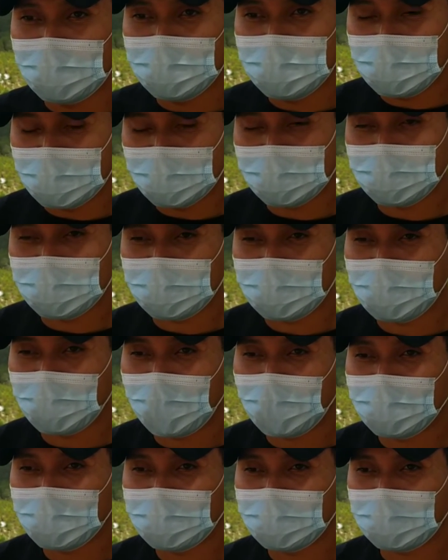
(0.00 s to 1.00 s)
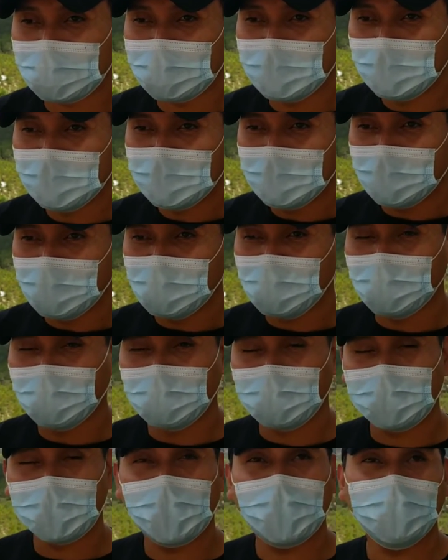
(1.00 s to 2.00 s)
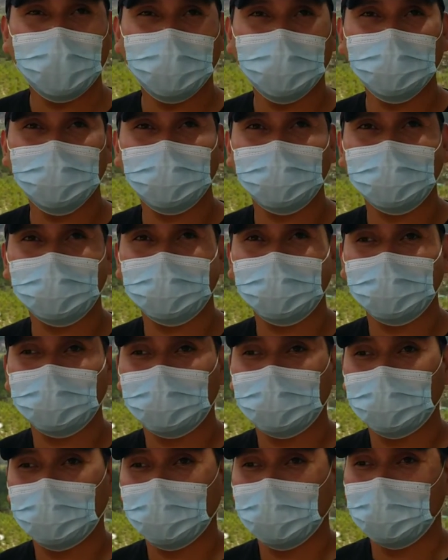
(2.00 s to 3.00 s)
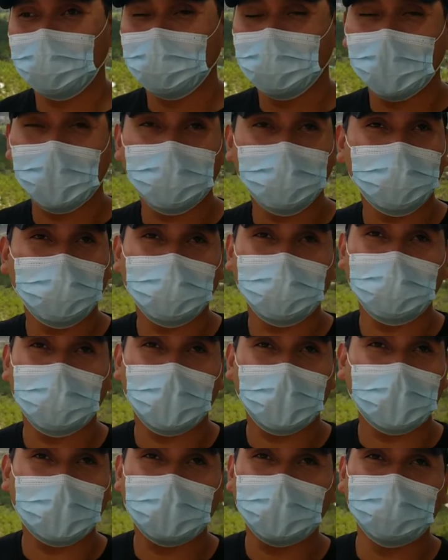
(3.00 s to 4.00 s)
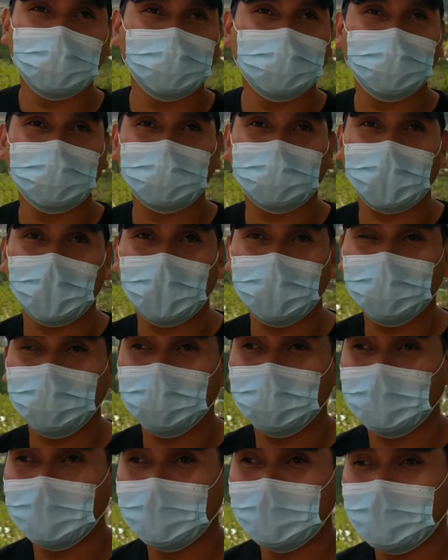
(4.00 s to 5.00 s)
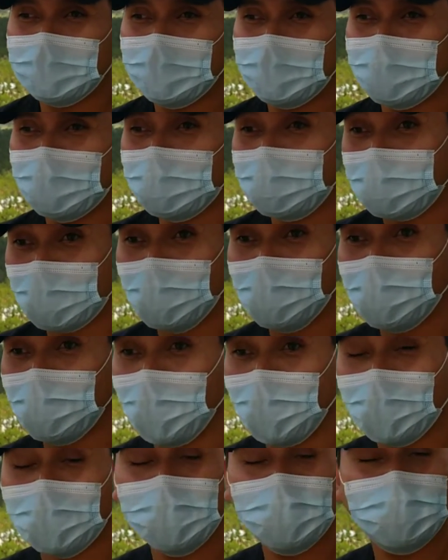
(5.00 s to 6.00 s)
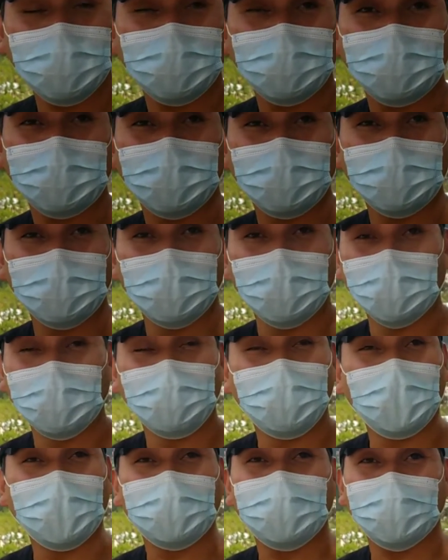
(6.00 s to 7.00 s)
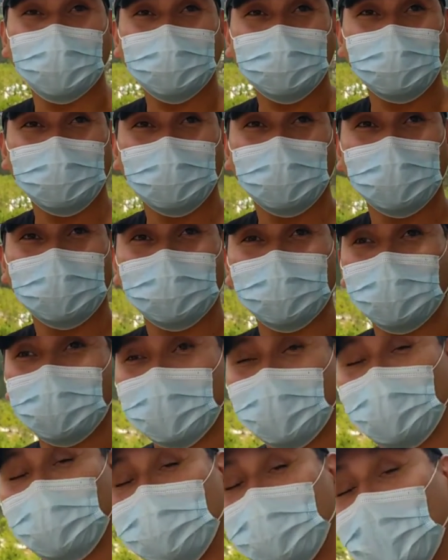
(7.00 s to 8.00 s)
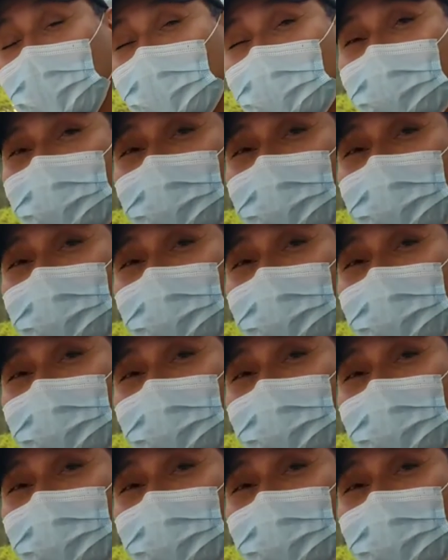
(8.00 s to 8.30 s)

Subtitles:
Jesus Christ for guidance, and I get the design. And so far, all of my customers, they come back,